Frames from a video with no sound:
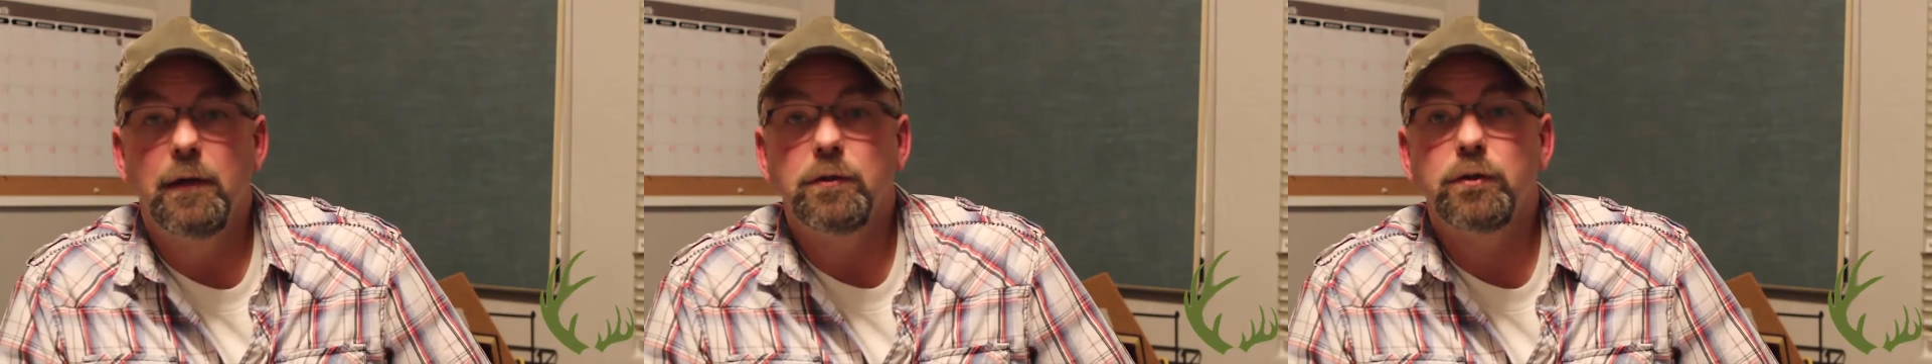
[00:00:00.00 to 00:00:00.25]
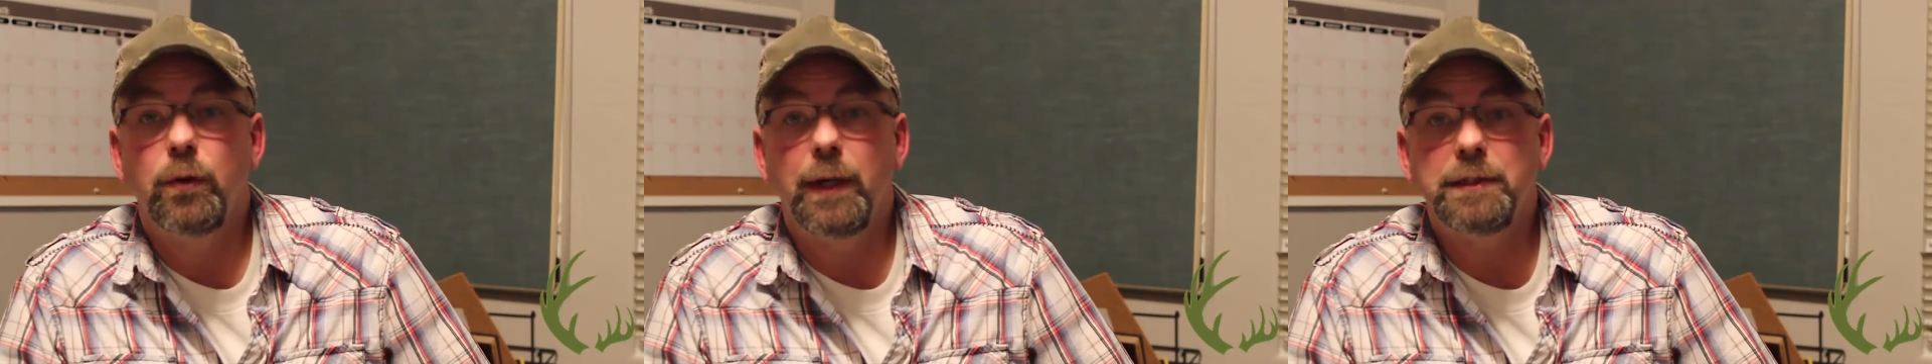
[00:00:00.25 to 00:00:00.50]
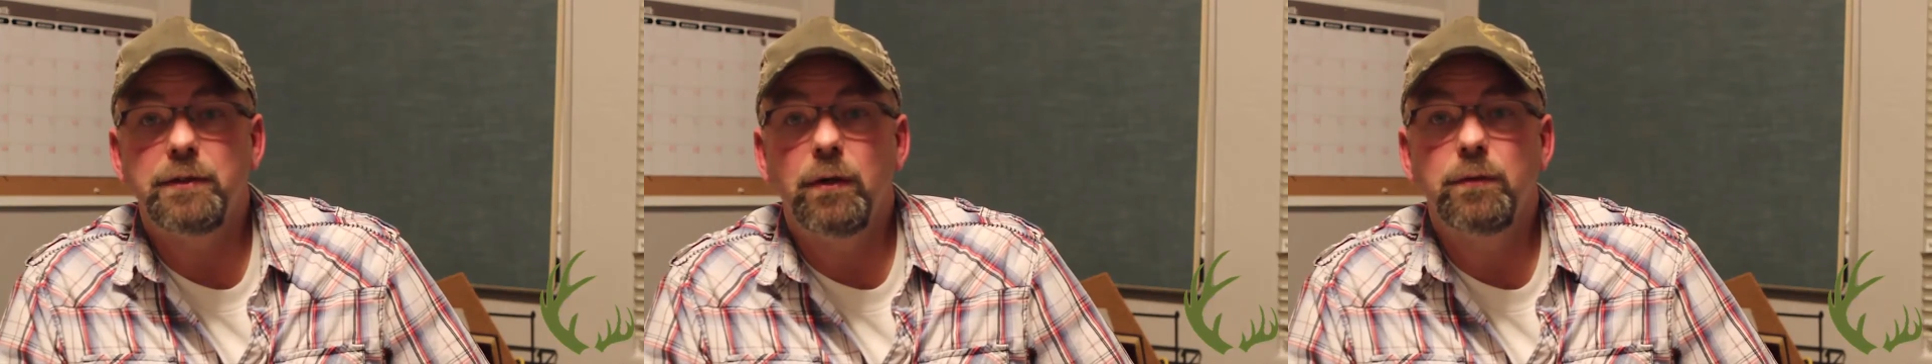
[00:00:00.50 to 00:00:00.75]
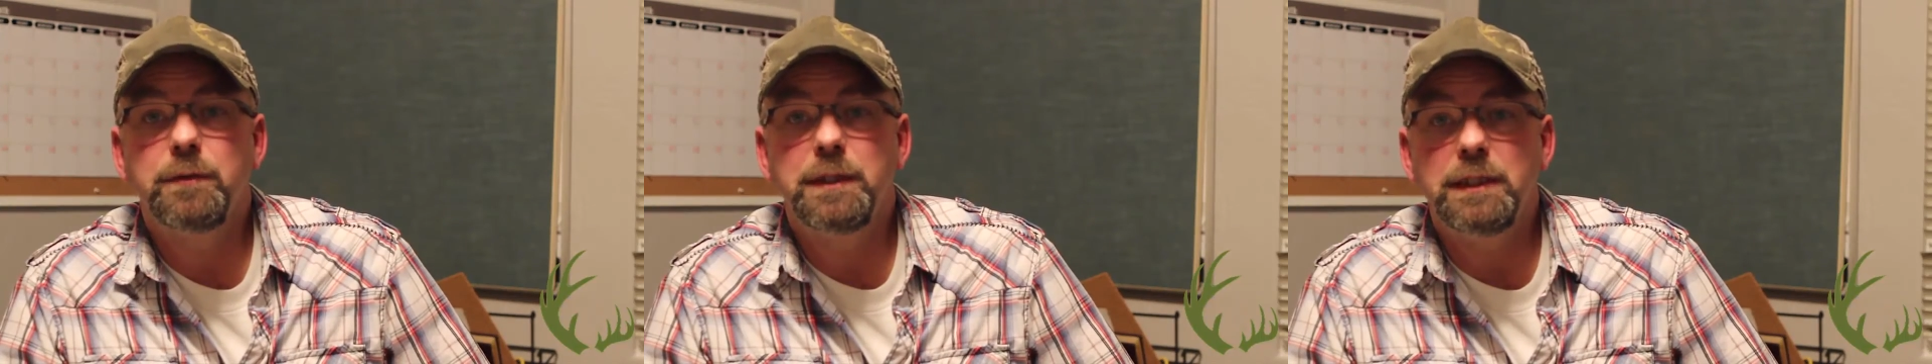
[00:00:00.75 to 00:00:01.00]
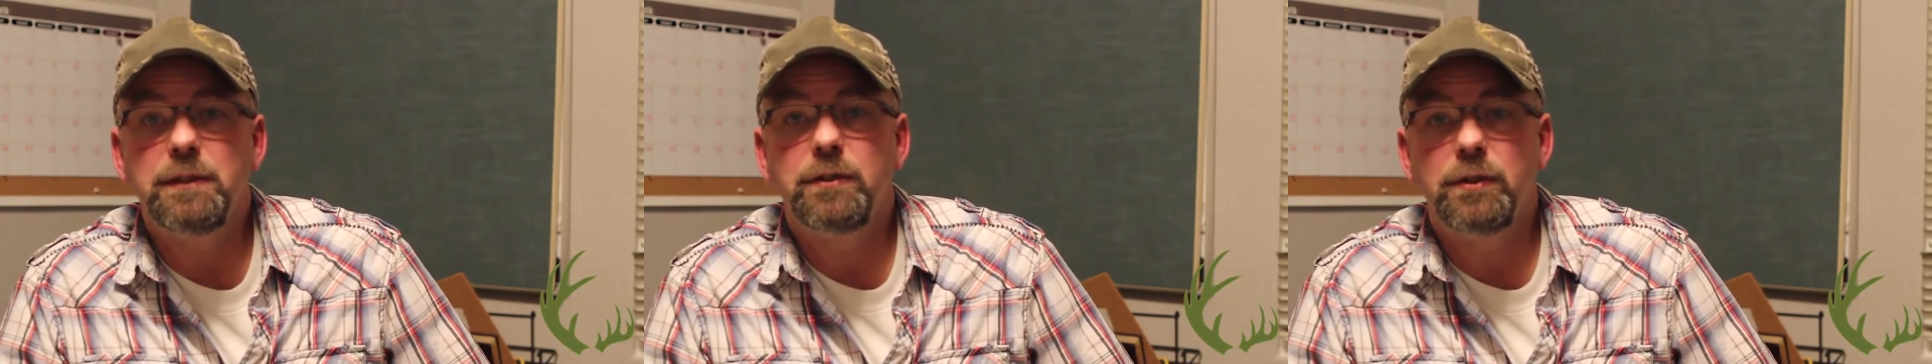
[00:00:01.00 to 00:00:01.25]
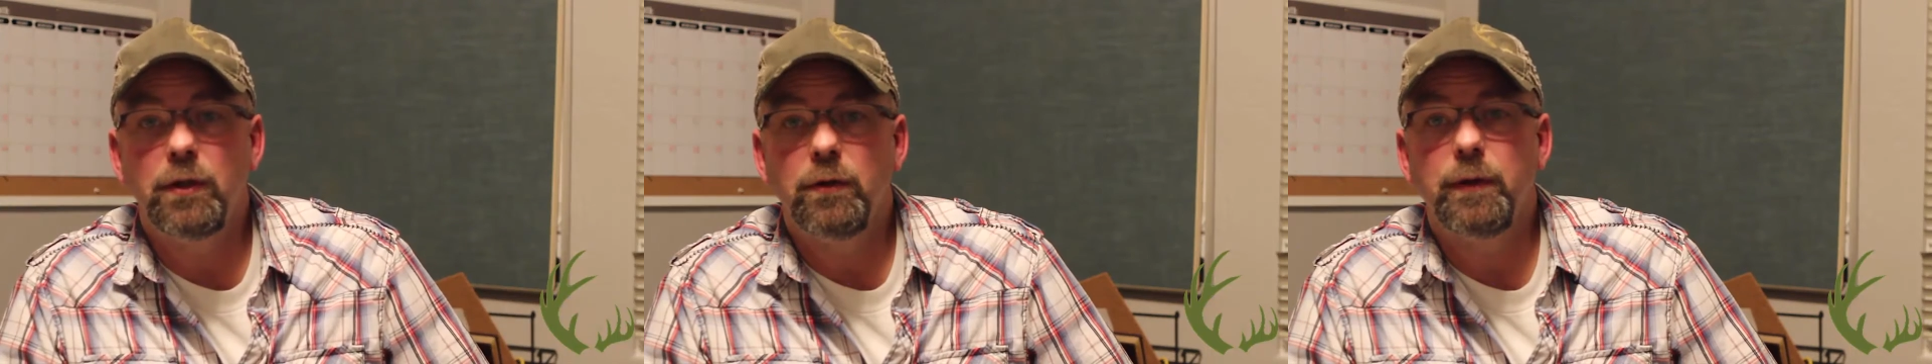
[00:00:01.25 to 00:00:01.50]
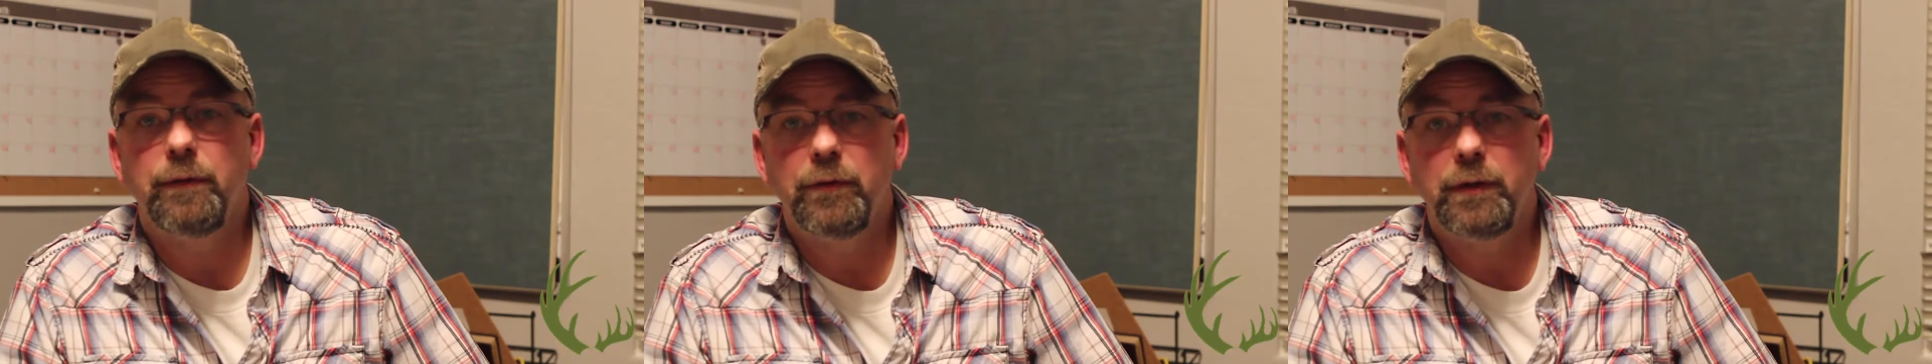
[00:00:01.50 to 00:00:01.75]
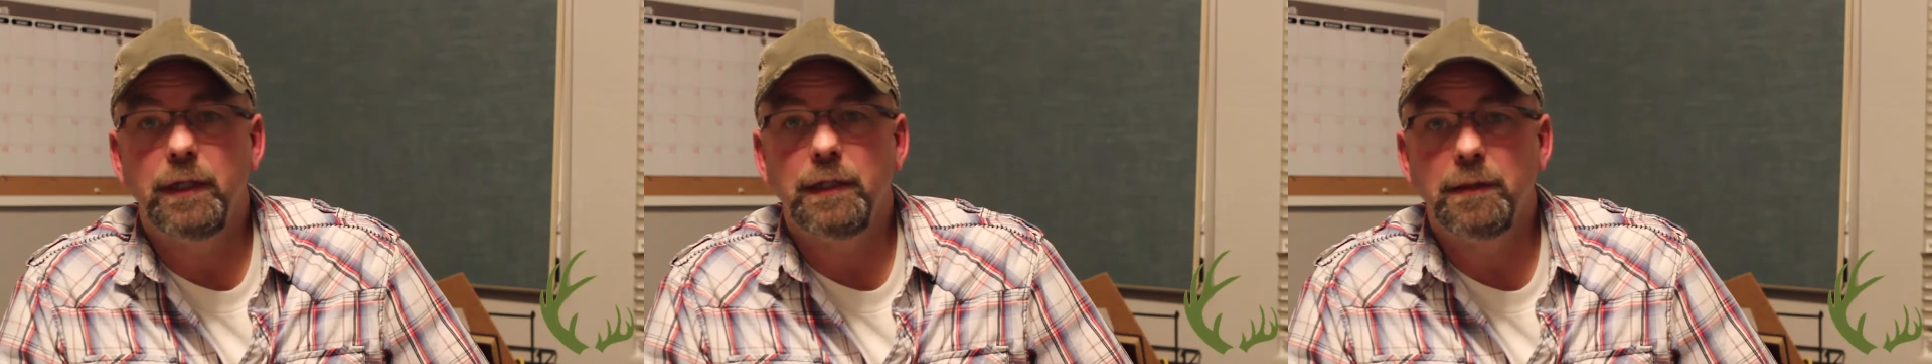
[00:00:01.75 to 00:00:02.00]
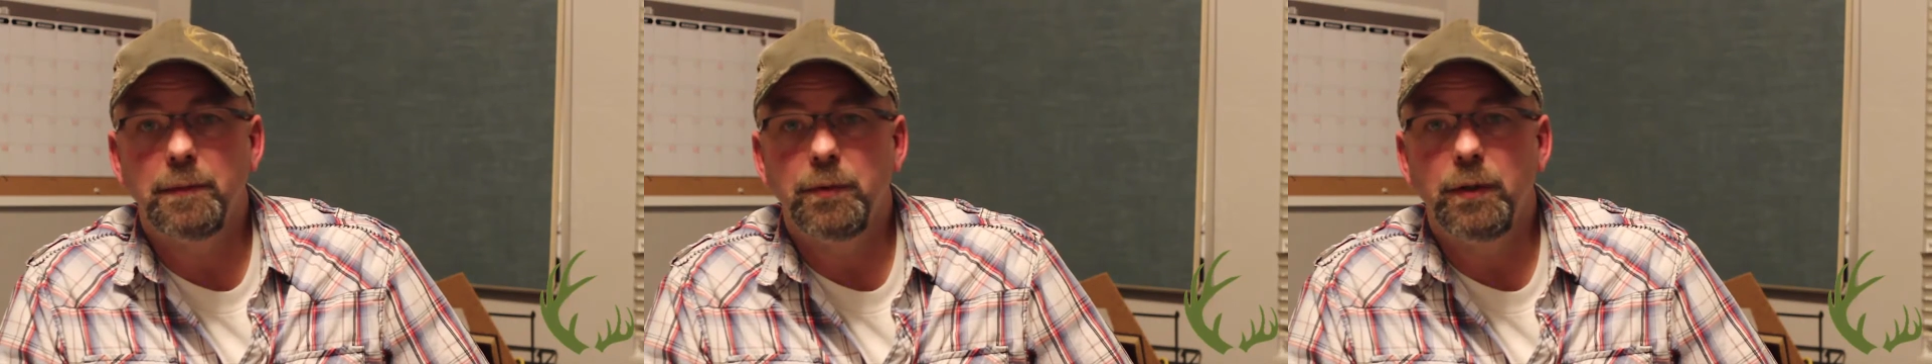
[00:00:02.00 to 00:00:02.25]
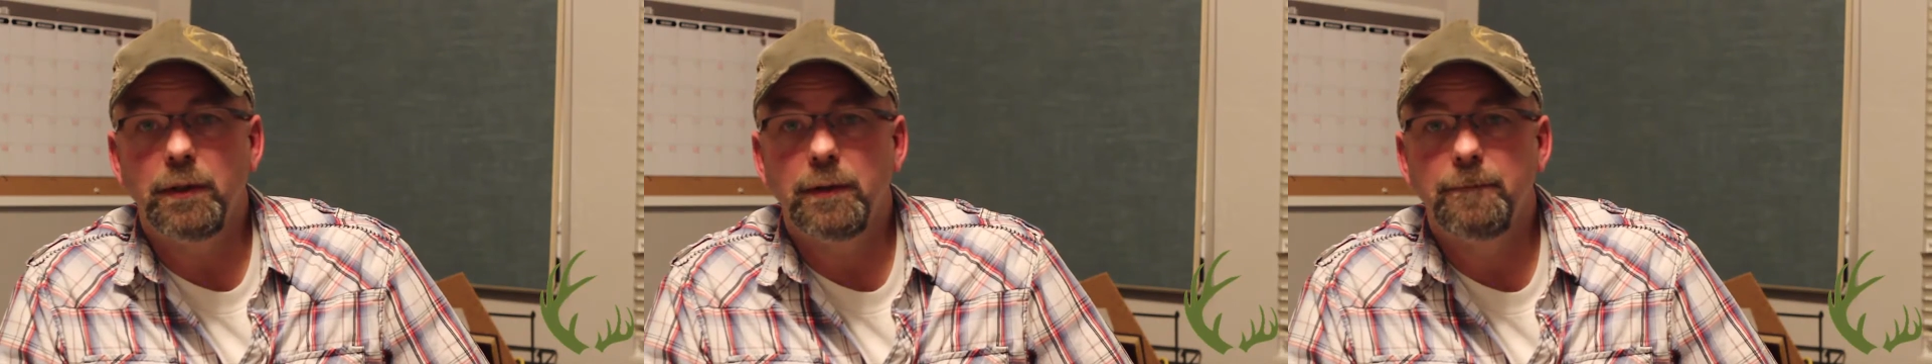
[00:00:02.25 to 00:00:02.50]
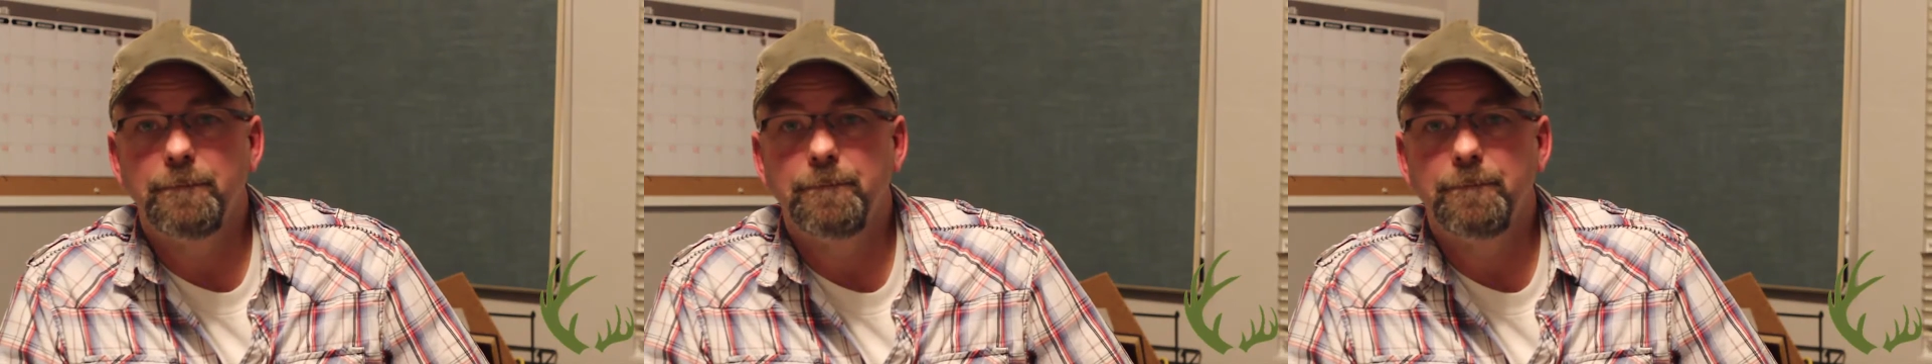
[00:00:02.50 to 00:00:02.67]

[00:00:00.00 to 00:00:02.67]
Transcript: So I don't need to know everything in the book.